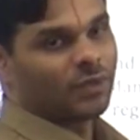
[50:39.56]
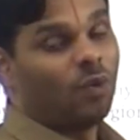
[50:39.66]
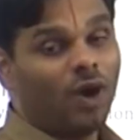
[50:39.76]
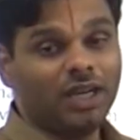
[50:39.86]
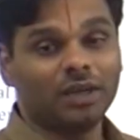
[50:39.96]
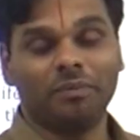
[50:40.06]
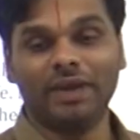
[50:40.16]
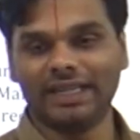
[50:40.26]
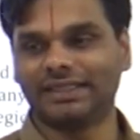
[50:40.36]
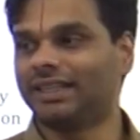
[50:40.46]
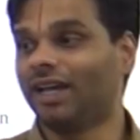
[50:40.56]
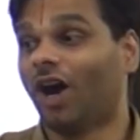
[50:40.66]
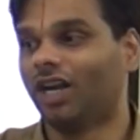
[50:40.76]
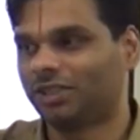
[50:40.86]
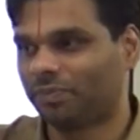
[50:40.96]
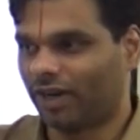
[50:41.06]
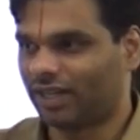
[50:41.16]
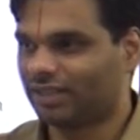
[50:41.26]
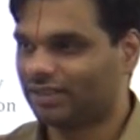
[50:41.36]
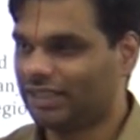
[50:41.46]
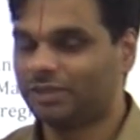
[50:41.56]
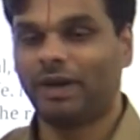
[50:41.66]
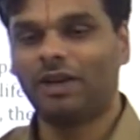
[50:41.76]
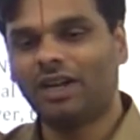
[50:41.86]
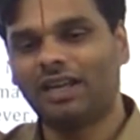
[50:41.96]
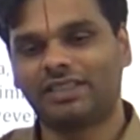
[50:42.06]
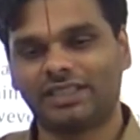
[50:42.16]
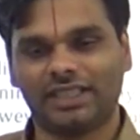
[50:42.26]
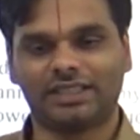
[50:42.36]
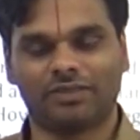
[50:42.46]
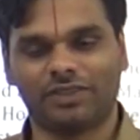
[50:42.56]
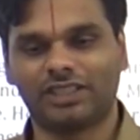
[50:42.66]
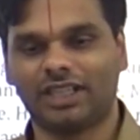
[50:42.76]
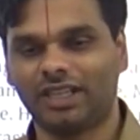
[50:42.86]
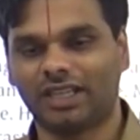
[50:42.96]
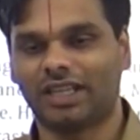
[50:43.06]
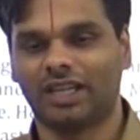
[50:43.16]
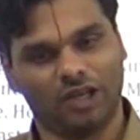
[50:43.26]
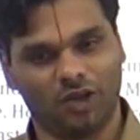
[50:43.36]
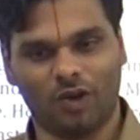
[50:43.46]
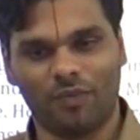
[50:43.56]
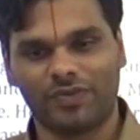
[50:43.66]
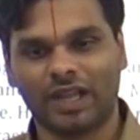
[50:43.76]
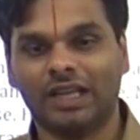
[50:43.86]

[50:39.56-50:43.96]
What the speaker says: what makes it a hotspot? Is biodiversity sufficient? No.